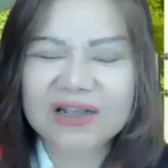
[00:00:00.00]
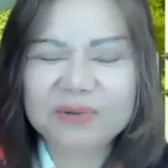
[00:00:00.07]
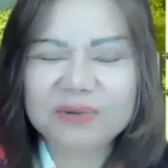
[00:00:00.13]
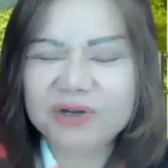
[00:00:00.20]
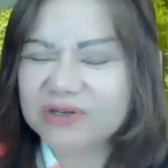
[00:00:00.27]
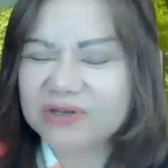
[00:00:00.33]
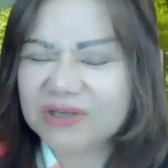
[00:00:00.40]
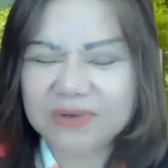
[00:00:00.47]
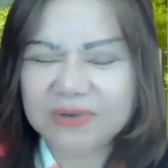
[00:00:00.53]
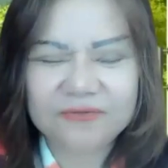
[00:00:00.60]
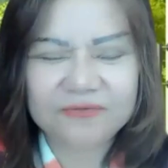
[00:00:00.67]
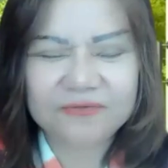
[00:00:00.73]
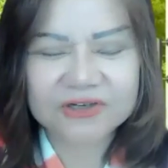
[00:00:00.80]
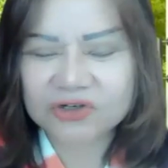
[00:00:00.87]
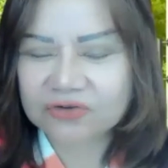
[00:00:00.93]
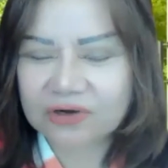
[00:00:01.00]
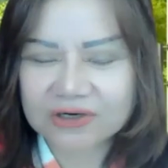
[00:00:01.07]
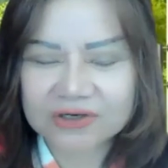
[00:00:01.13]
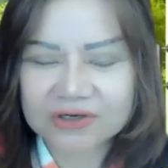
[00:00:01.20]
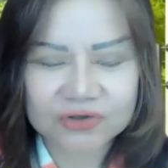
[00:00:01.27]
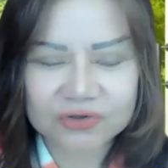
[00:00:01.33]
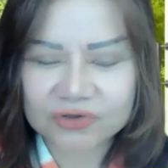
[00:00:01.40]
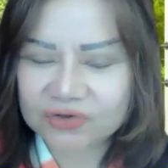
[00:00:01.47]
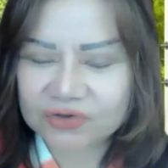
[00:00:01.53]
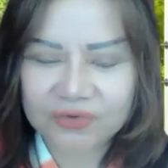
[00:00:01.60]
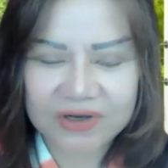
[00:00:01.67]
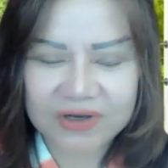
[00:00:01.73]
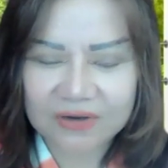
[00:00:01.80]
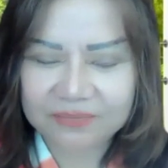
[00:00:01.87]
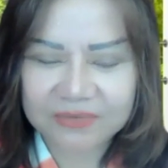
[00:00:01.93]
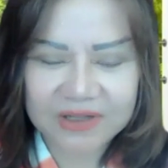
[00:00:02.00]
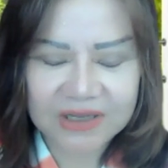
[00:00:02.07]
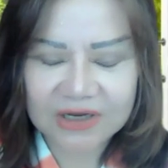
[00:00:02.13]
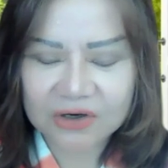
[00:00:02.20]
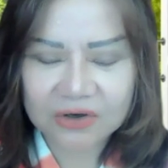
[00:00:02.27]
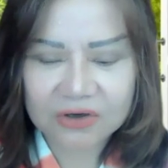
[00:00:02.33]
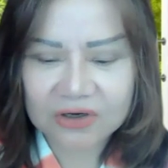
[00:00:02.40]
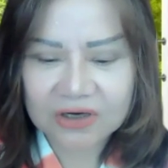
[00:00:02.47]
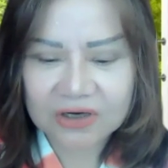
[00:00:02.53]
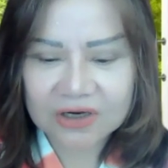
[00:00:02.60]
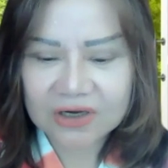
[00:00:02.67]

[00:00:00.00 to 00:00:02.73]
be doing some infrastructures way up there,